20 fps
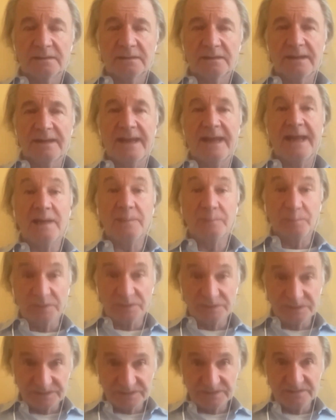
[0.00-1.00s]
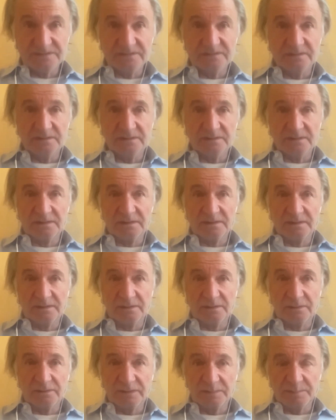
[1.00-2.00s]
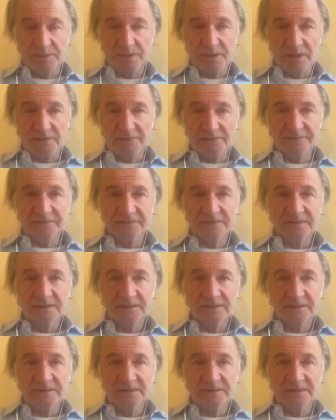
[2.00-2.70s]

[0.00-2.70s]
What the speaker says: can help us along the path.